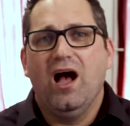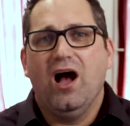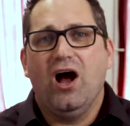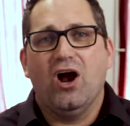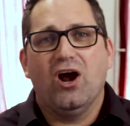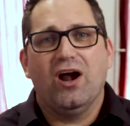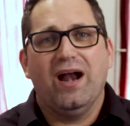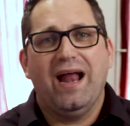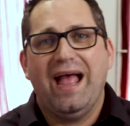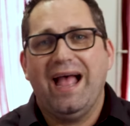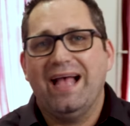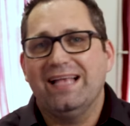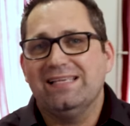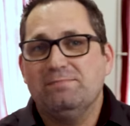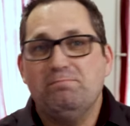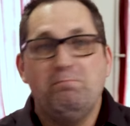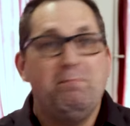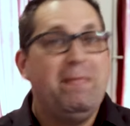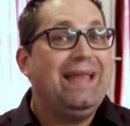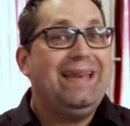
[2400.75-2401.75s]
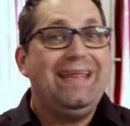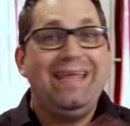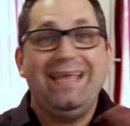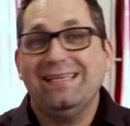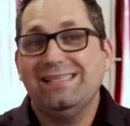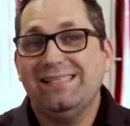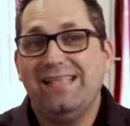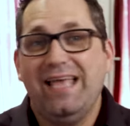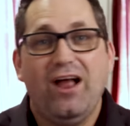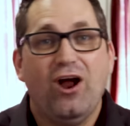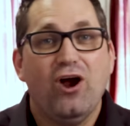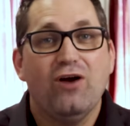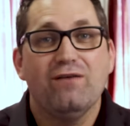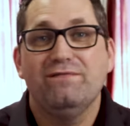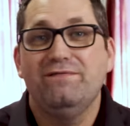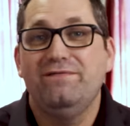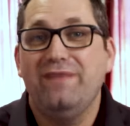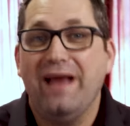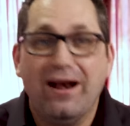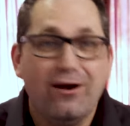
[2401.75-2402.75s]
are as many as they are
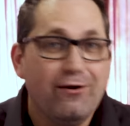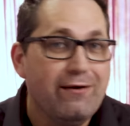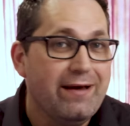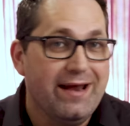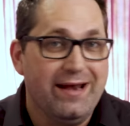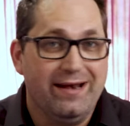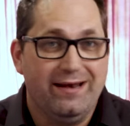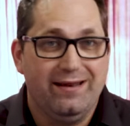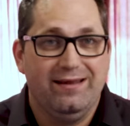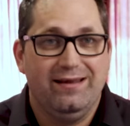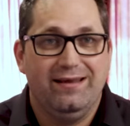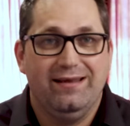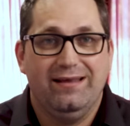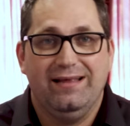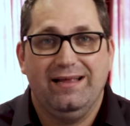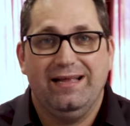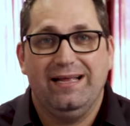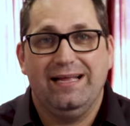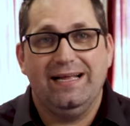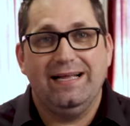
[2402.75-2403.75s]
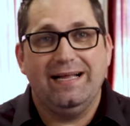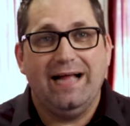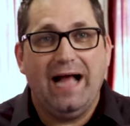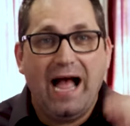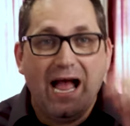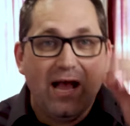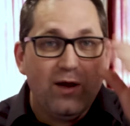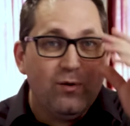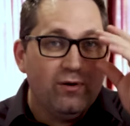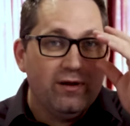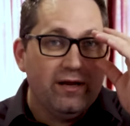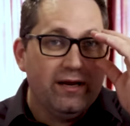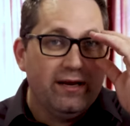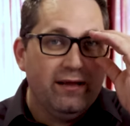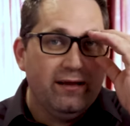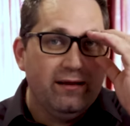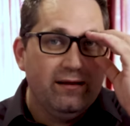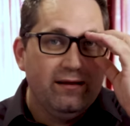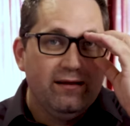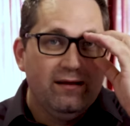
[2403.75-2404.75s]
varied. Uh, I
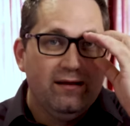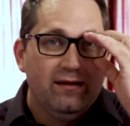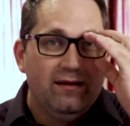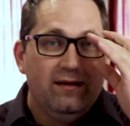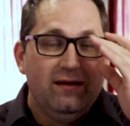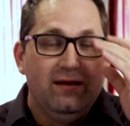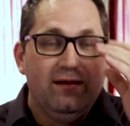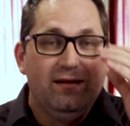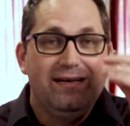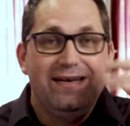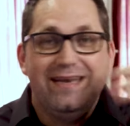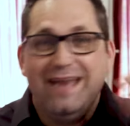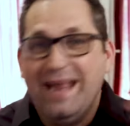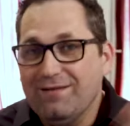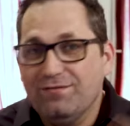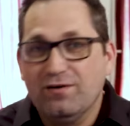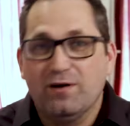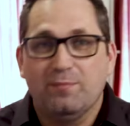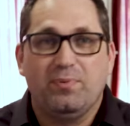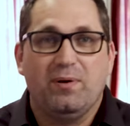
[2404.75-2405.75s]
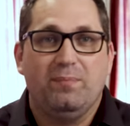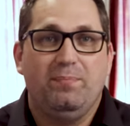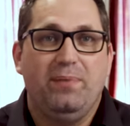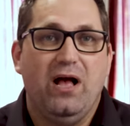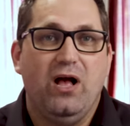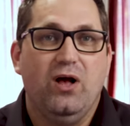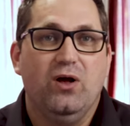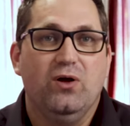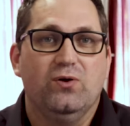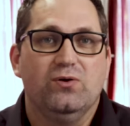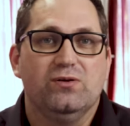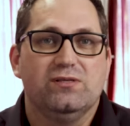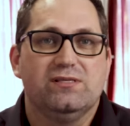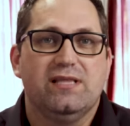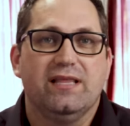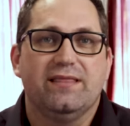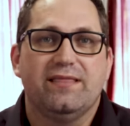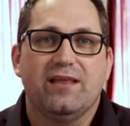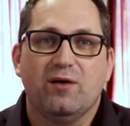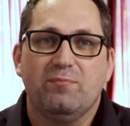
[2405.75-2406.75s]
would never propose
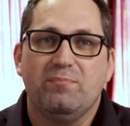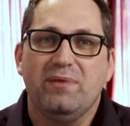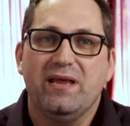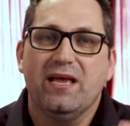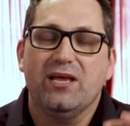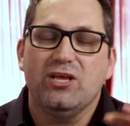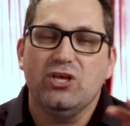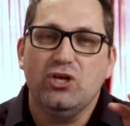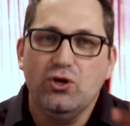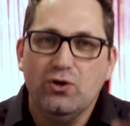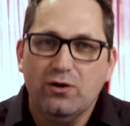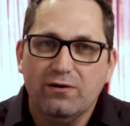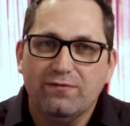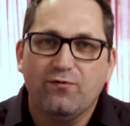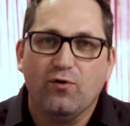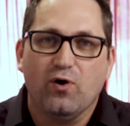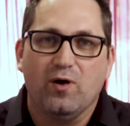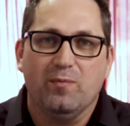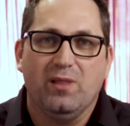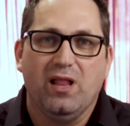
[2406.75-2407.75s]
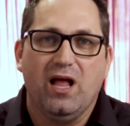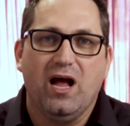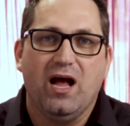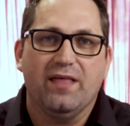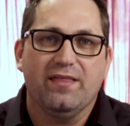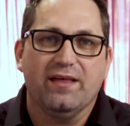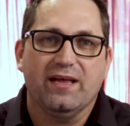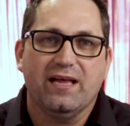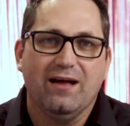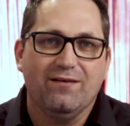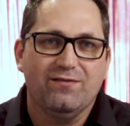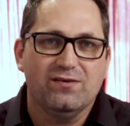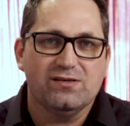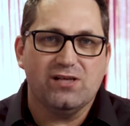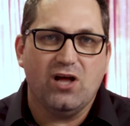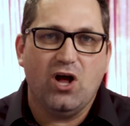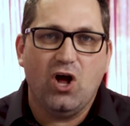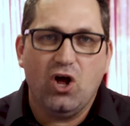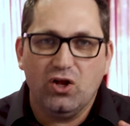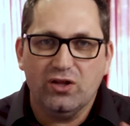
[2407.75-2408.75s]
that there be a uniform law that covers
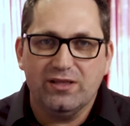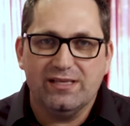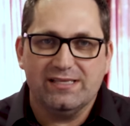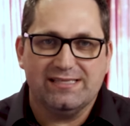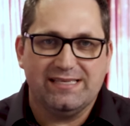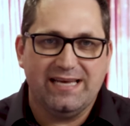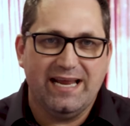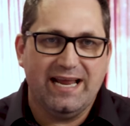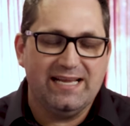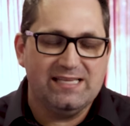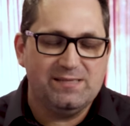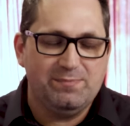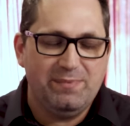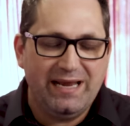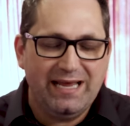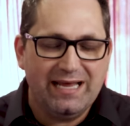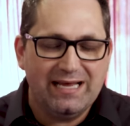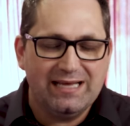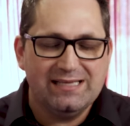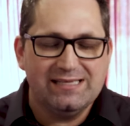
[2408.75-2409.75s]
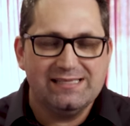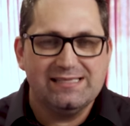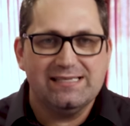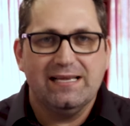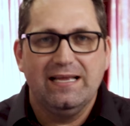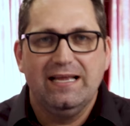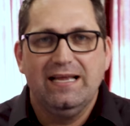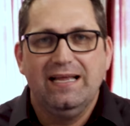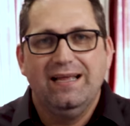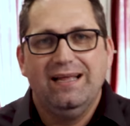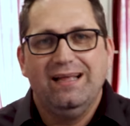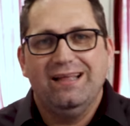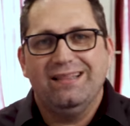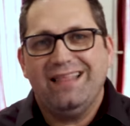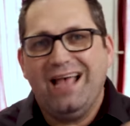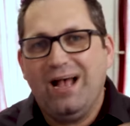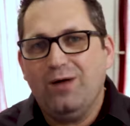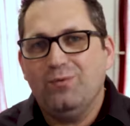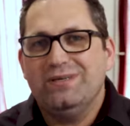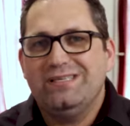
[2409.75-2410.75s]
all the states, because
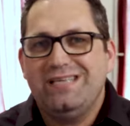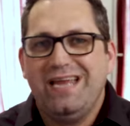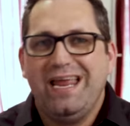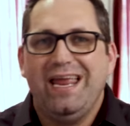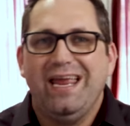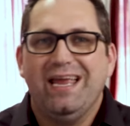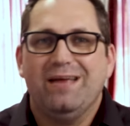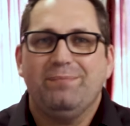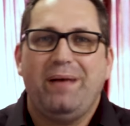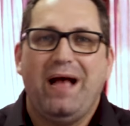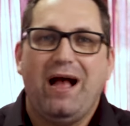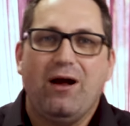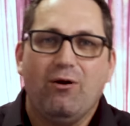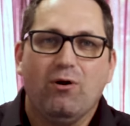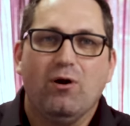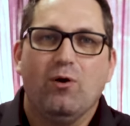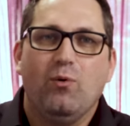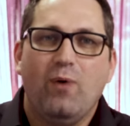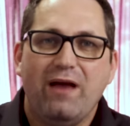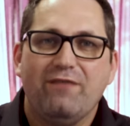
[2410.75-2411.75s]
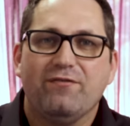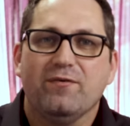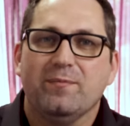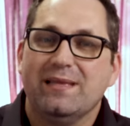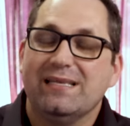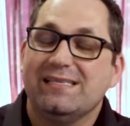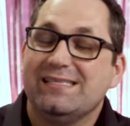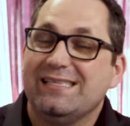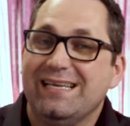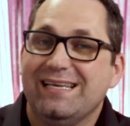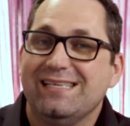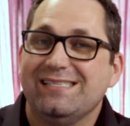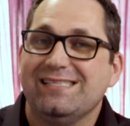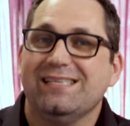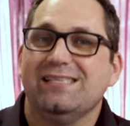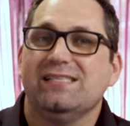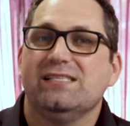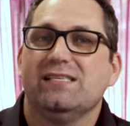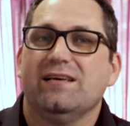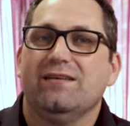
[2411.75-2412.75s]
that would take power away from the
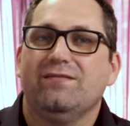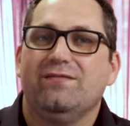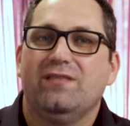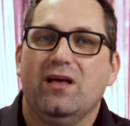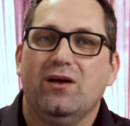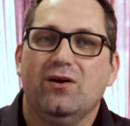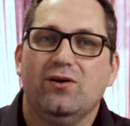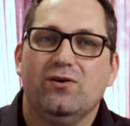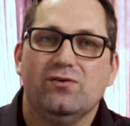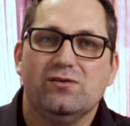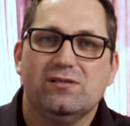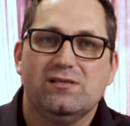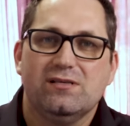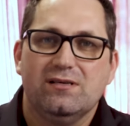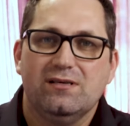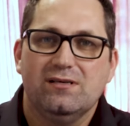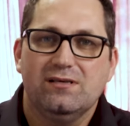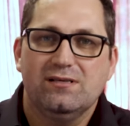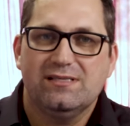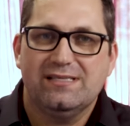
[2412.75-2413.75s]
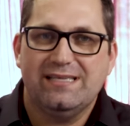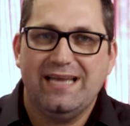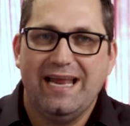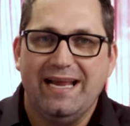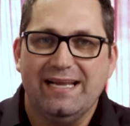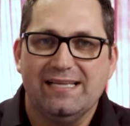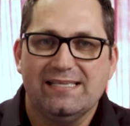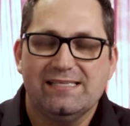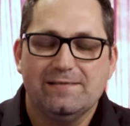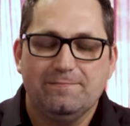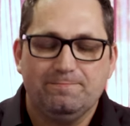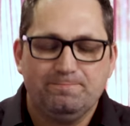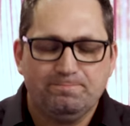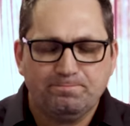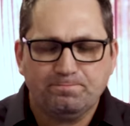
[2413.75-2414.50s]
citizens of those states.